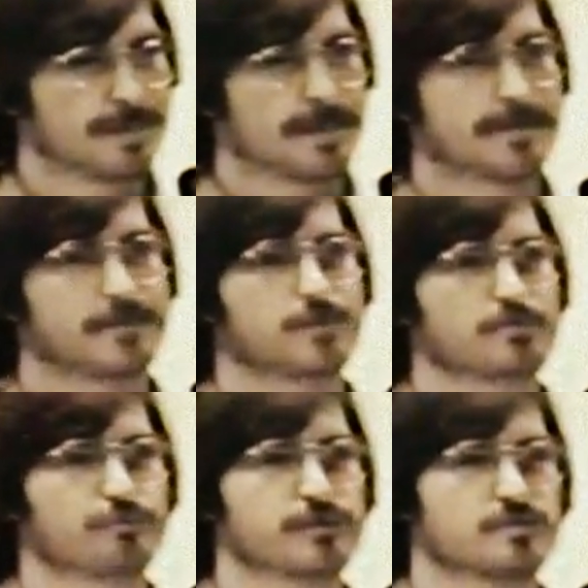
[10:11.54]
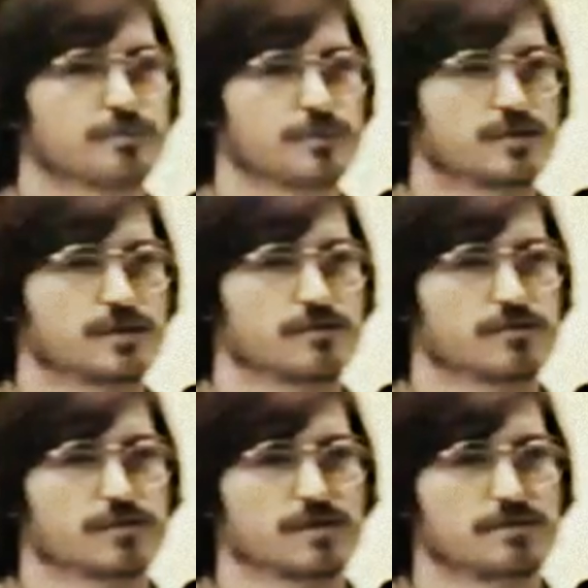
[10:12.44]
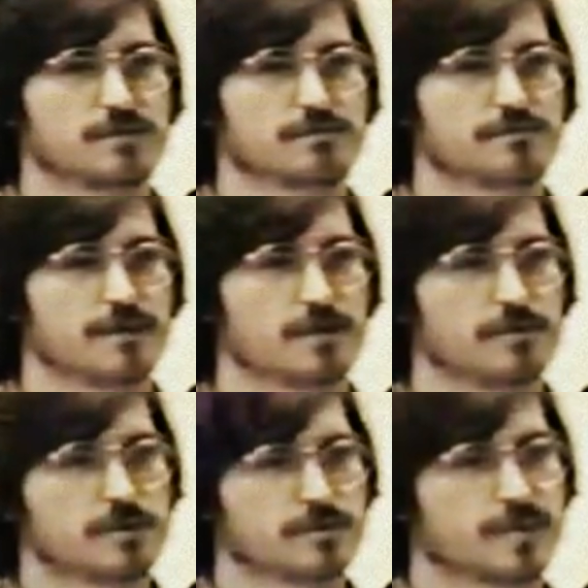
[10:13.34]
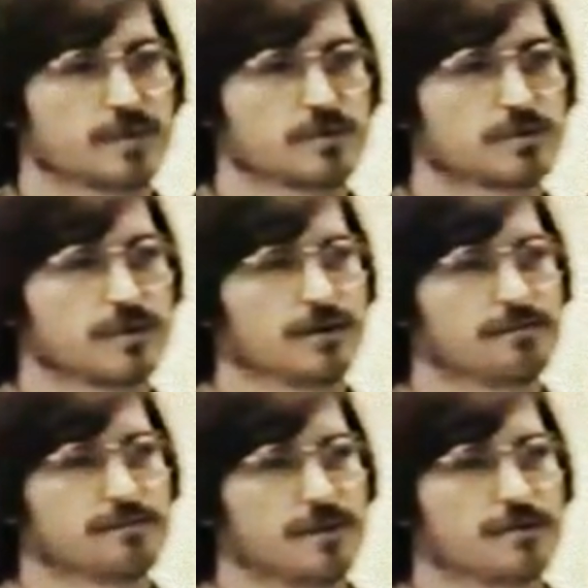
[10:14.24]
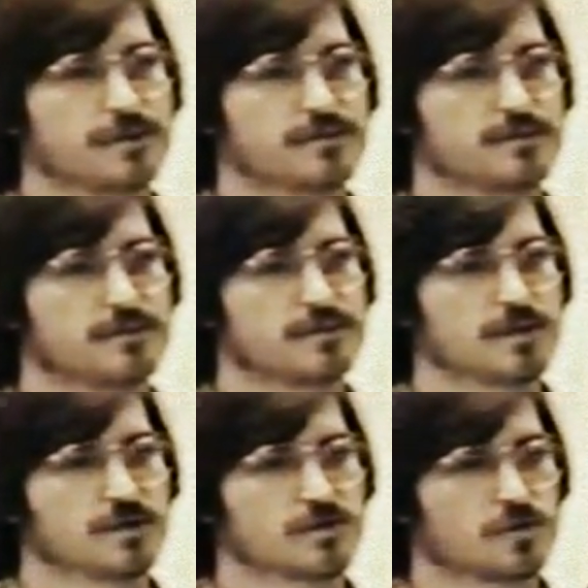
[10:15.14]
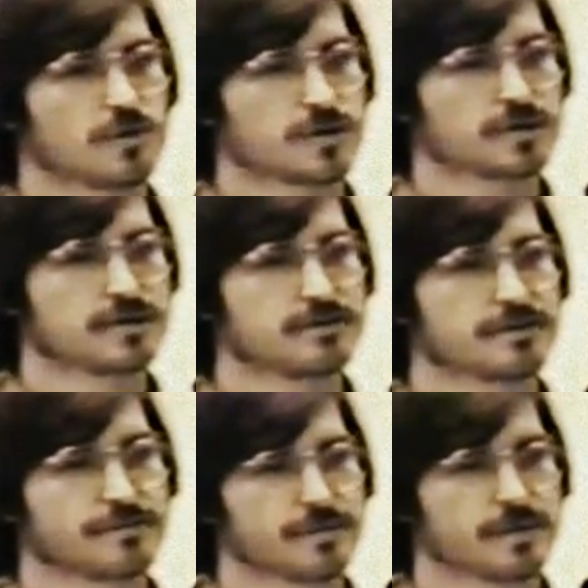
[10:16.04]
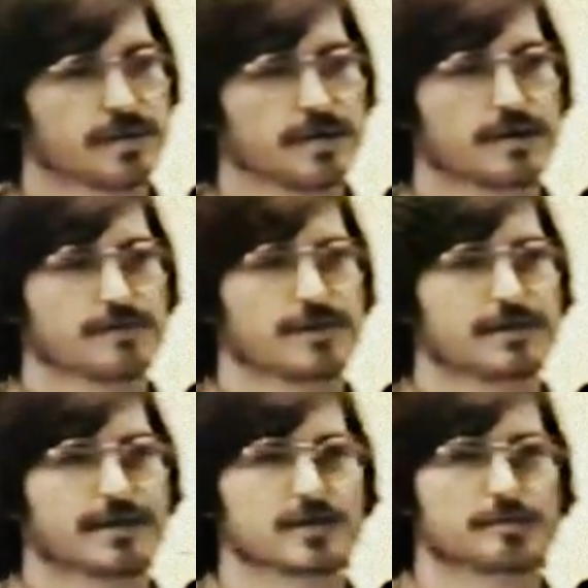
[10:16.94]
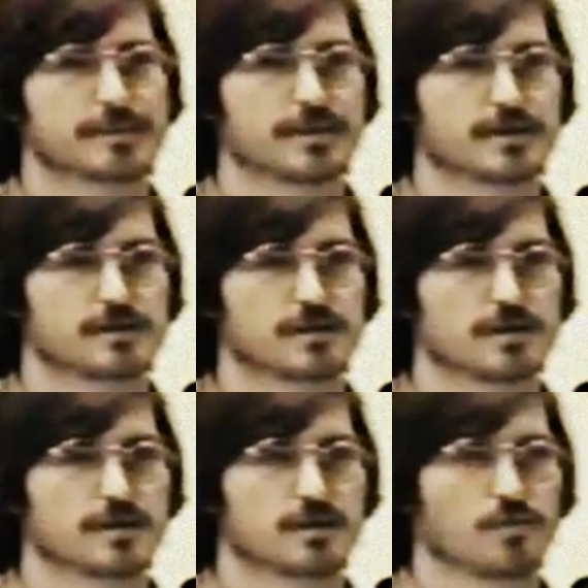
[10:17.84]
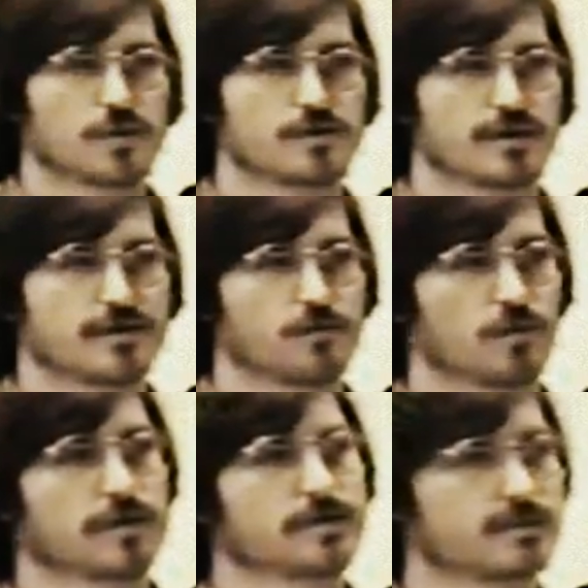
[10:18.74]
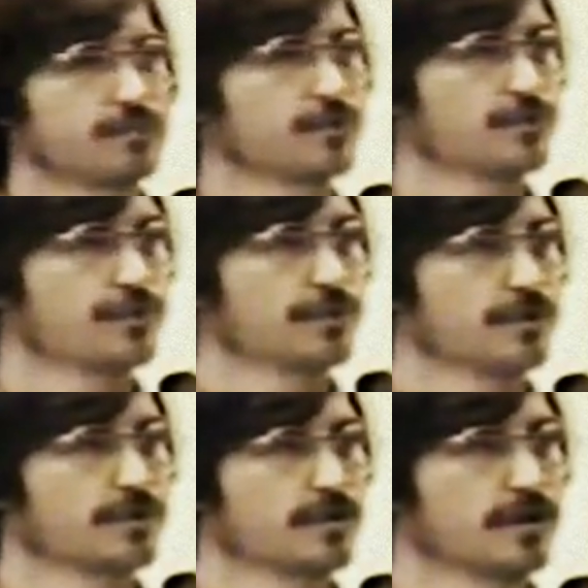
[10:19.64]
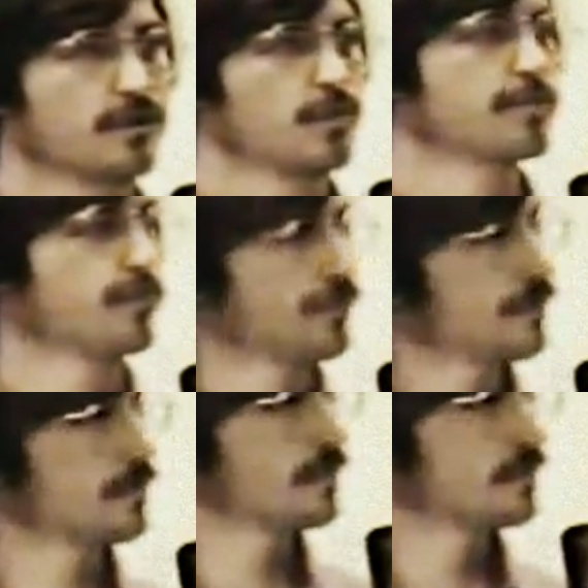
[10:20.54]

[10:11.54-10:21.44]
And that one principle is that there's something very special and very historically different that takes place when you have one computer and one person.